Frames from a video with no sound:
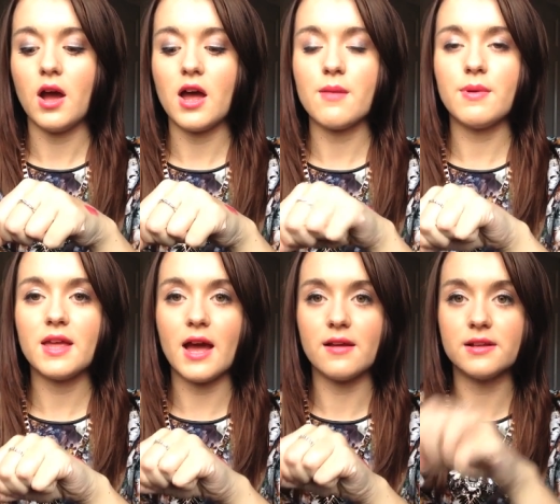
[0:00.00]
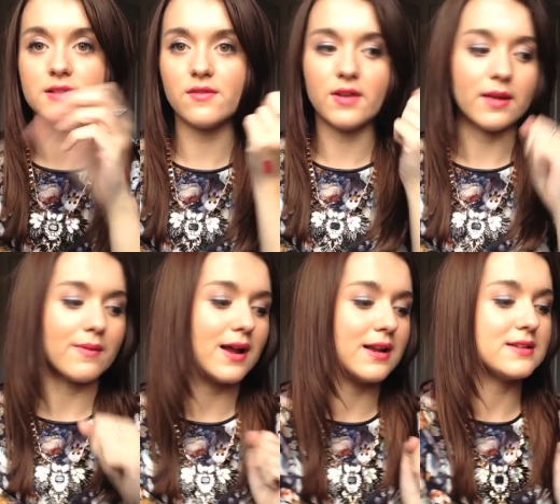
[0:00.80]
Uh, but yeah, it's lovely
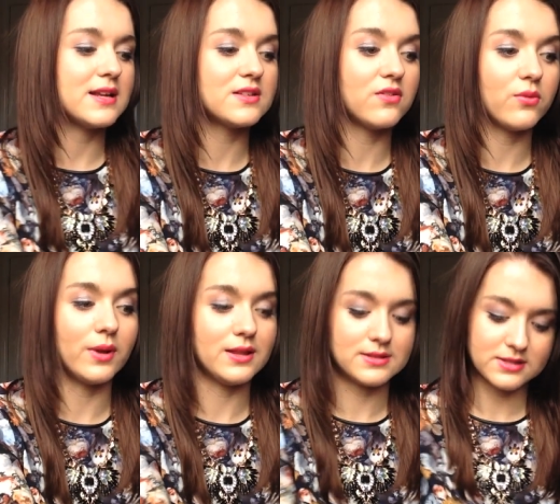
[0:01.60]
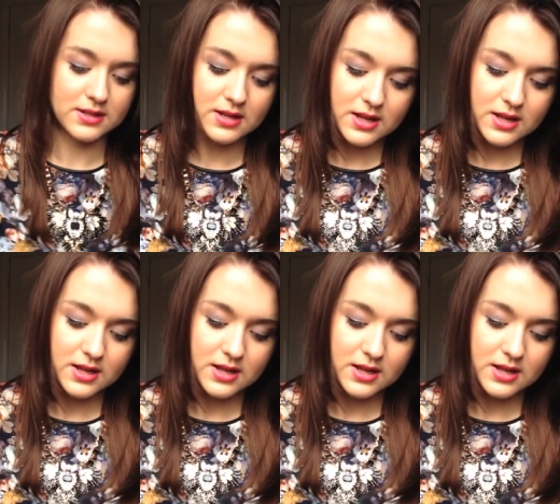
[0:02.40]
and it tastes of sweets.